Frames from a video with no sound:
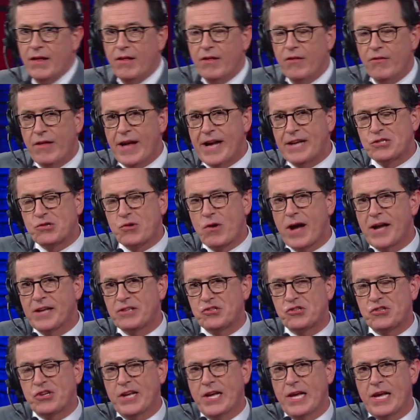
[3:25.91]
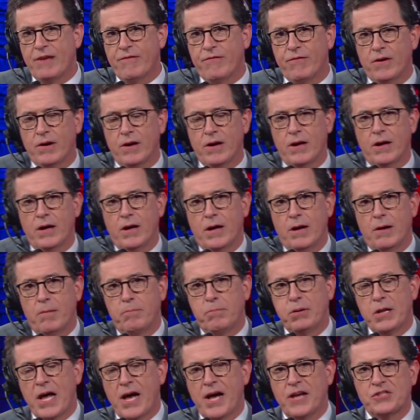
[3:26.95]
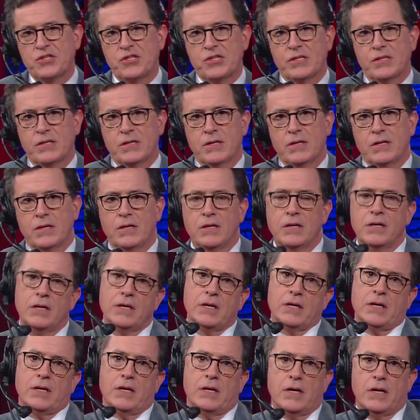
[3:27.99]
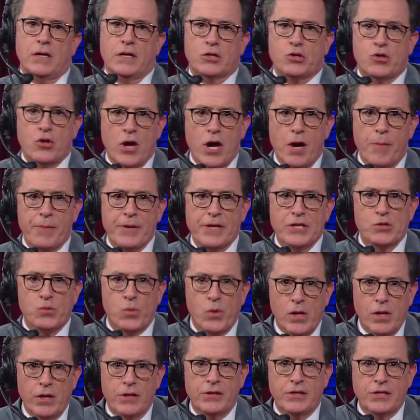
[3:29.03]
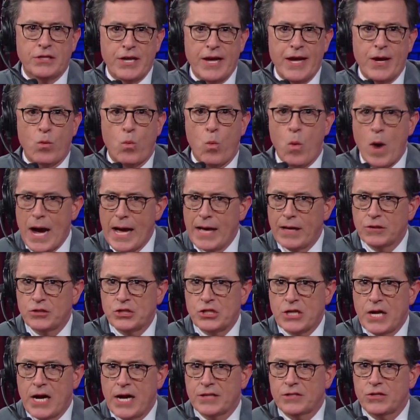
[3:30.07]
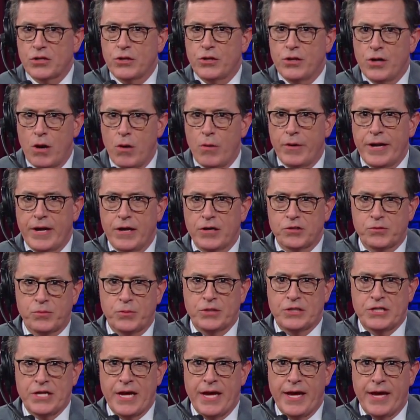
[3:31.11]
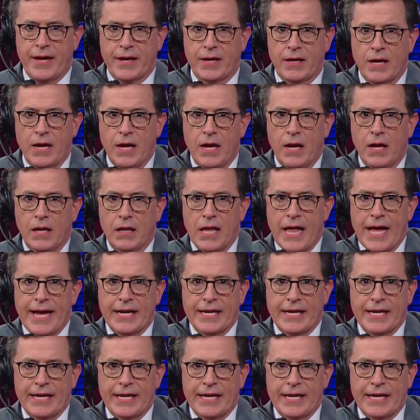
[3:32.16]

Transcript: That's right, Steve. Plus, Trump is willing to take wild shots no one else would take, like